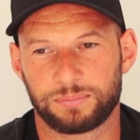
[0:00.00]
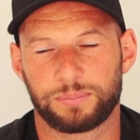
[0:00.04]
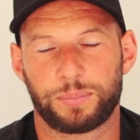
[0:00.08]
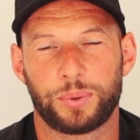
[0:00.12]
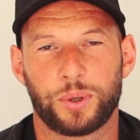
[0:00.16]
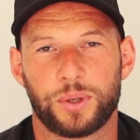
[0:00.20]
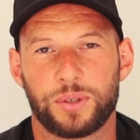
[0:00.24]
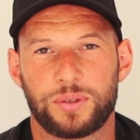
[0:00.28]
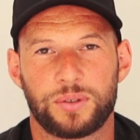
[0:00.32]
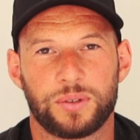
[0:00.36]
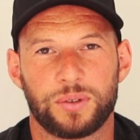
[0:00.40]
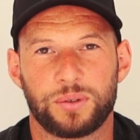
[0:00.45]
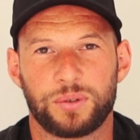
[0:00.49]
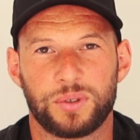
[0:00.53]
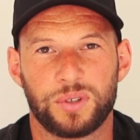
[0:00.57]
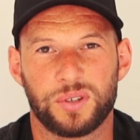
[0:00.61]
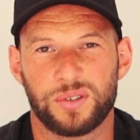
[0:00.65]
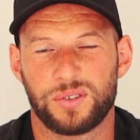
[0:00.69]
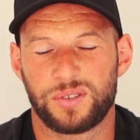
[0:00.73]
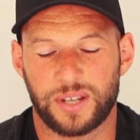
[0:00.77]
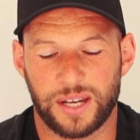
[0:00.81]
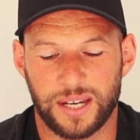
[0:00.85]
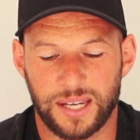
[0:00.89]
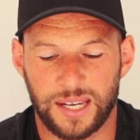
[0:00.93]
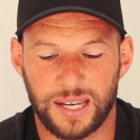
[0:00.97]
personal
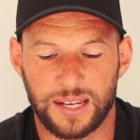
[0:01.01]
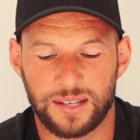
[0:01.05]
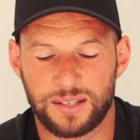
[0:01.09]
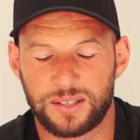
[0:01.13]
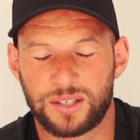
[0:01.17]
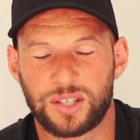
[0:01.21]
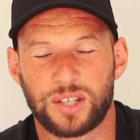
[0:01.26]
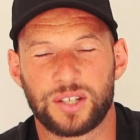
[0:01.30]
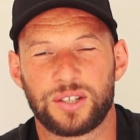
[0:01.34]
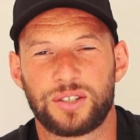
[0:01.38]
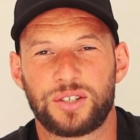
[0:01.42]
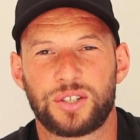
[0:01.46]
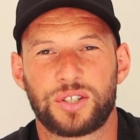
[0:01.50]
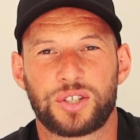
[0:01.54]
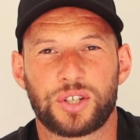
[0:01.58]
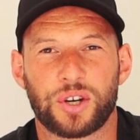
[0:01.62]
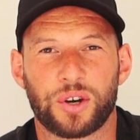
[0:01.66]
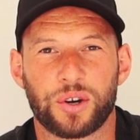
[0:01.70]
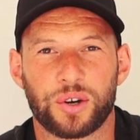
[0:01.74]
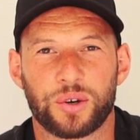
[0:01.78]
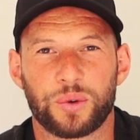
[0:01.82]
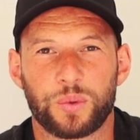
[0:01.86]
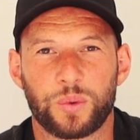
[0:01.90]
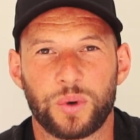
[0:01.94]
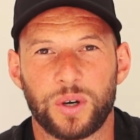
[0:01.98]
use, I guess, to
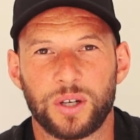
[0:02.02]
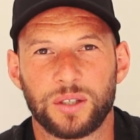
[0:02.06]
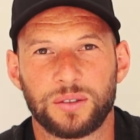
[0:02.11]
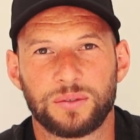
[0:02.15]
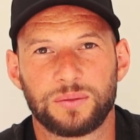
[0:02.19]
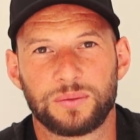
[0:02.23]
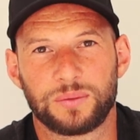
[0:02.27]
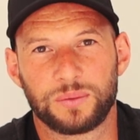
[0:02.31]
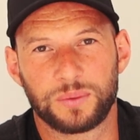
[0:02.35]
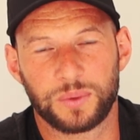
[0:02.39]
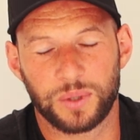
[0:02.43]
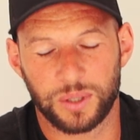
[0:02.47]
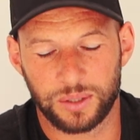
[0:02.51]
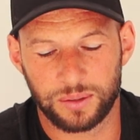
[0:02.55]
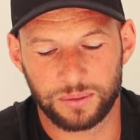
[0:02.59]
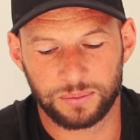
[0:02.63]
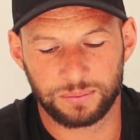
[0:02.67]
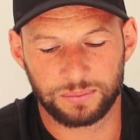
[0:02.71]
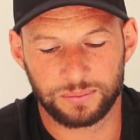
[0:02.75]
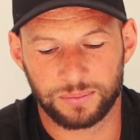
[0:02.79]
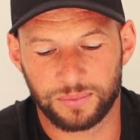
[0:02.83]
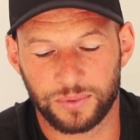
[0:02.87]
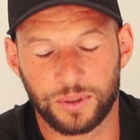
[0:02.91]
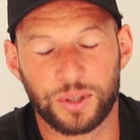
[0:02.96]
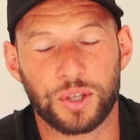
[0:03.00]
show what
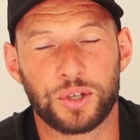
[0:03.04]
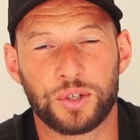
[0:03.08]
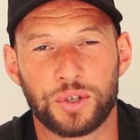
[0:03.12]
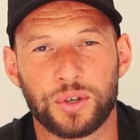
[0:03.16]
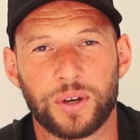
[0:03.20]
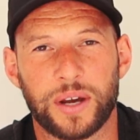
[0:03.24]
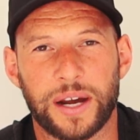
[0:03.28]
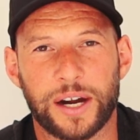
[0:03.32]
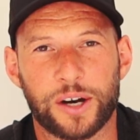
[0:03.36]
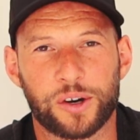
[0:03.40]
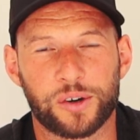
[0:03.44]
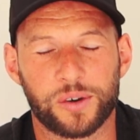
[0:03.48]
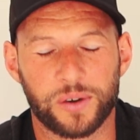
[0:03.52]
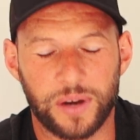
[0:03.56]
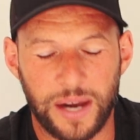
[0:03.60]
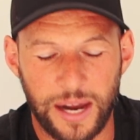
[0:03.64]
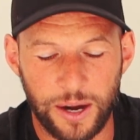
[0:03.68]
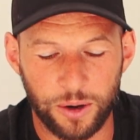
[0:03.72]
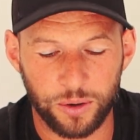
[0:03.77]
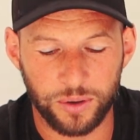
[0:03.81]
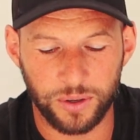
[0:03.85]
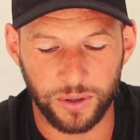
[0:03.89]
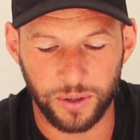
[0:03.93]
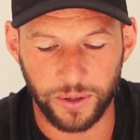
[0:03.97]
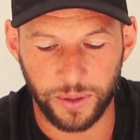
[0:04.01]
the new
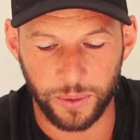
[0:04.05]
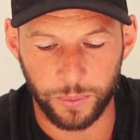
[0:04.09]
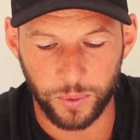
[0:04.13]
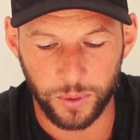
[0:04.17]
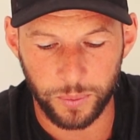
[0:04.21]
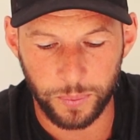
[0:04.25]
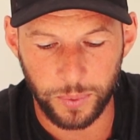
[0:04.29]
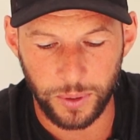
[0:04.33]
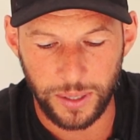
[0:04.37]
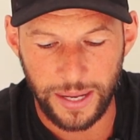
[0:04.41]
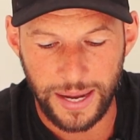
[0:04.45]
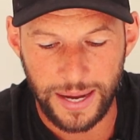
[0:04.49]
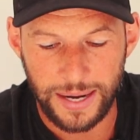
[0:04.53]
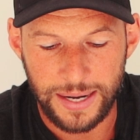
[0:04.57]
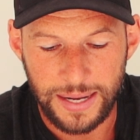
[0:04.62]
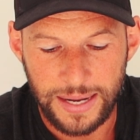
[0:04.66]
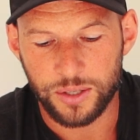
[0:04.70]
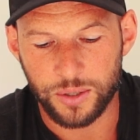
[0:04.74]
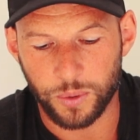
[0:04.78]
algorithm would put out.